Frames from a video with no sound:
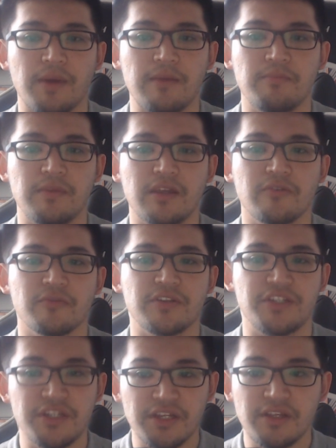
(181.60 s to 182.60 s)
Mia
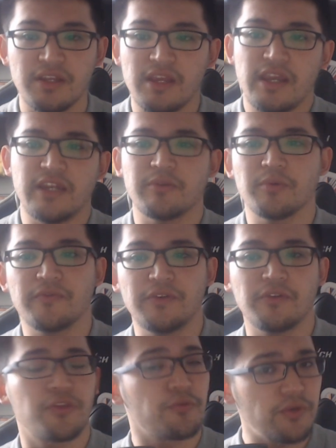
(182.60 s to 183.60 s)
Regina, and it
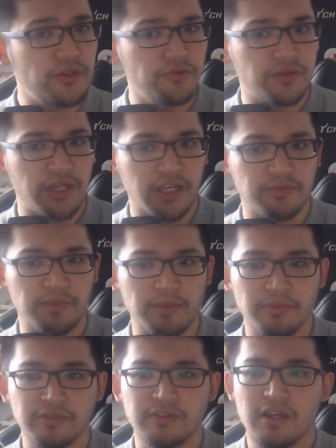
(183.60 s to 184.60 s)
reveals three new cast
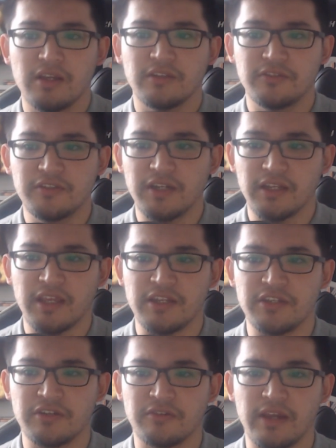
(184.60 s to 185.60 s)
members, Tsuda
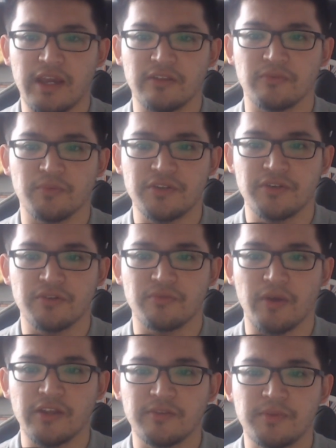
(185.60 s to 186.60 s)
Kenichiro as Richard
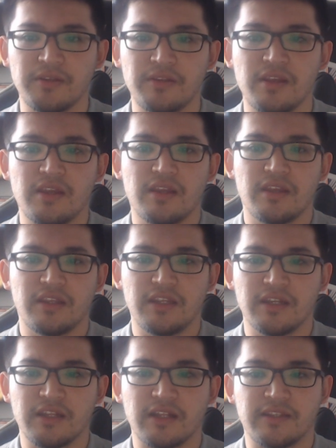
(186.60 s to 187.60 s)
Reisman,
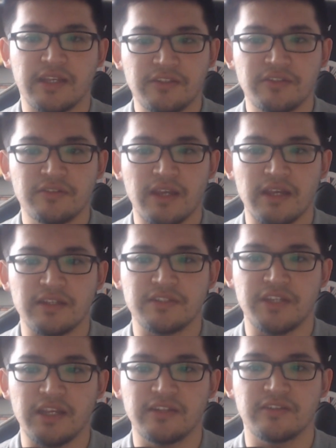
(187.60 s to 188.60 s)
Inada Tetsu as
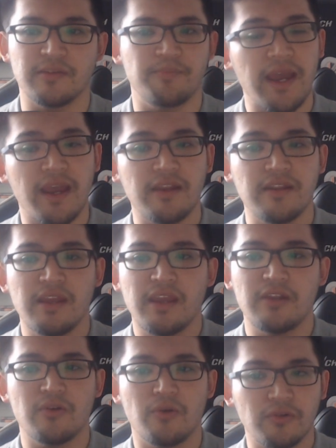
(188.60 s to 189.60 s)
Chase the Bad,
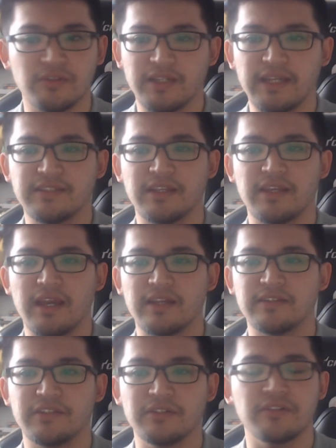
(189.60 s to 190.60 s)
and Ono Daisuke
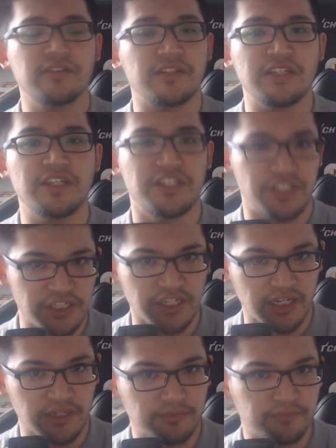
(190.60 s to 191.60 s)
as Gil T.
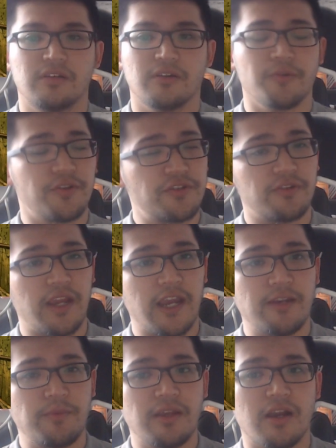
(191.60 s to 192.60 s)
Shiga. Original
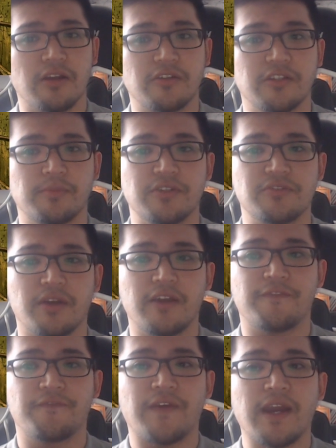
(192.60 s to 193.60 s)
anime Akudama
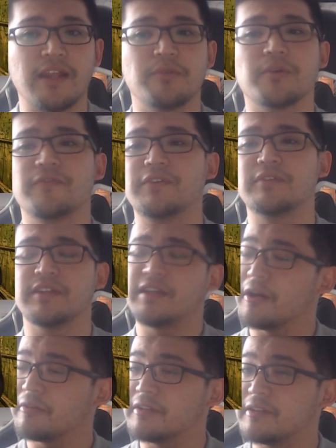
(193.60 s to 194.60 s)
Drive finally revealed the
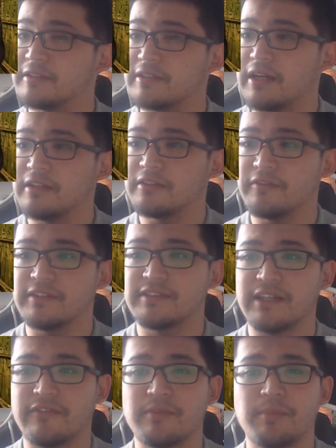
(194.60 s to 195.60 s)
character designs of its
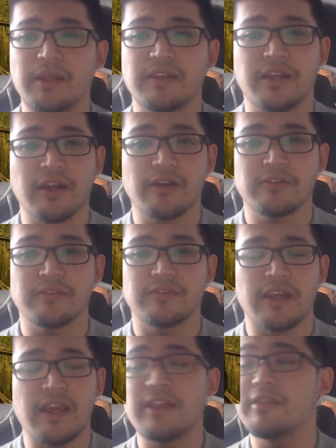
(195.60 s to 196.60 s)
seven main
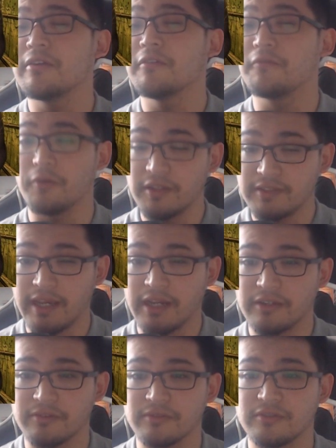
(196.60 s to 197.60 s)
characters and their voice
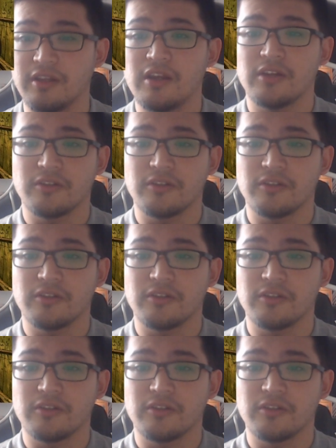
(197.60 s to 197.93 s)
actors.